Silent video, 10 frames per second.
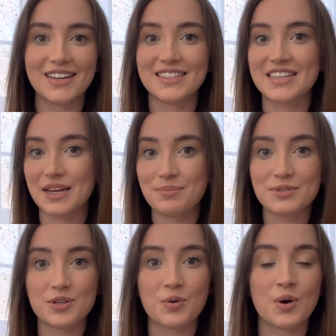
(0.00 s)

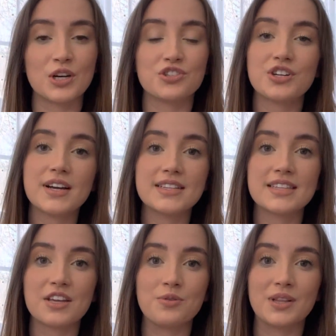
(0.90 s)
tips or tricks
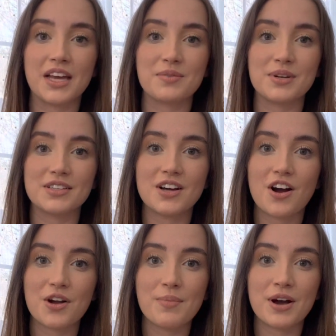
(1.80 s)
that you would like me to
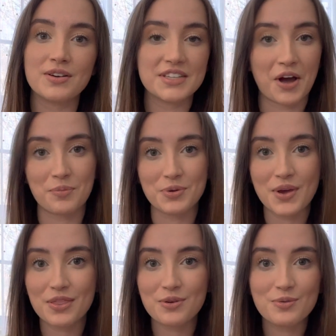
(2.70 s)
talk about to help you
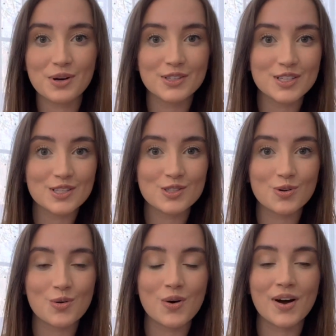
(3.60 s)
get through nursing
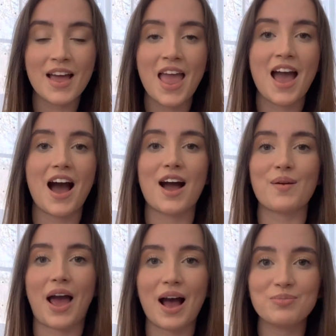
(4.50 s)
school, I
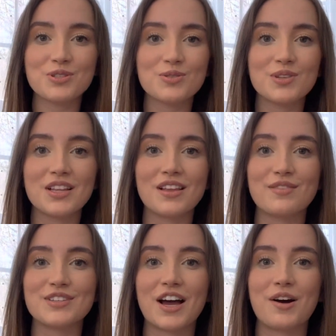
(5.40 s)
would absolutely
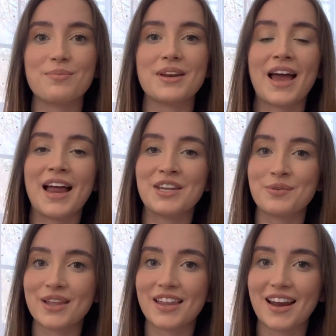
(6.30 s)
love to help in any
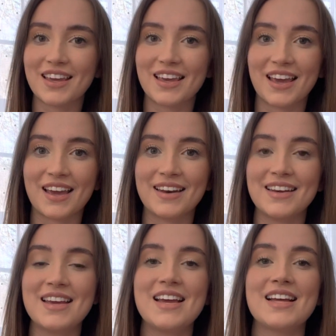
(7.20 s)
way that I
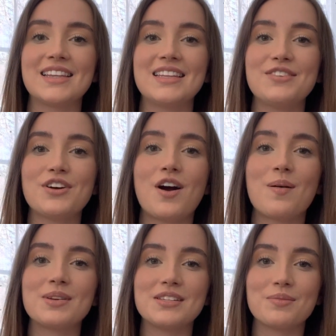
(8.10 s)
can. Leave a
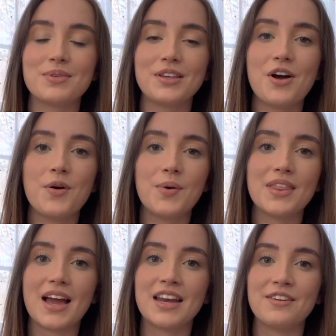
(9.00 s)
comment down below
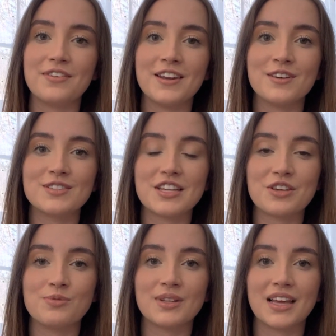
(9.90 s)
with any videos that
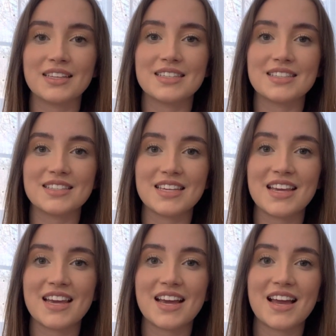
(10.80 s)
you would like to
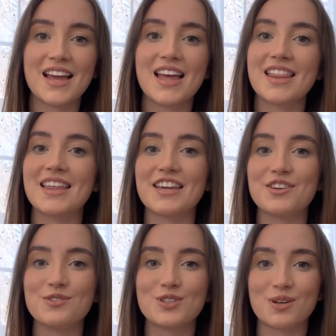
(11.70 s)
see. Thank
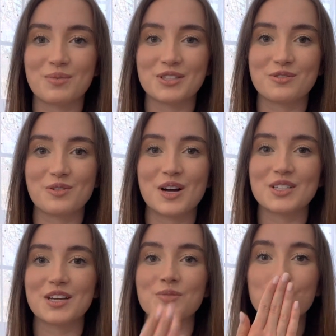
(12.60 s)
you so much for
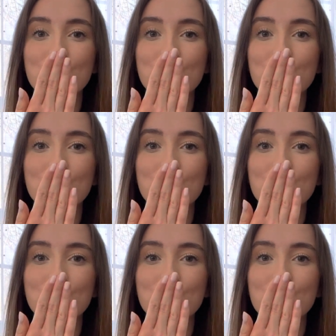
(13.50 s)
watching.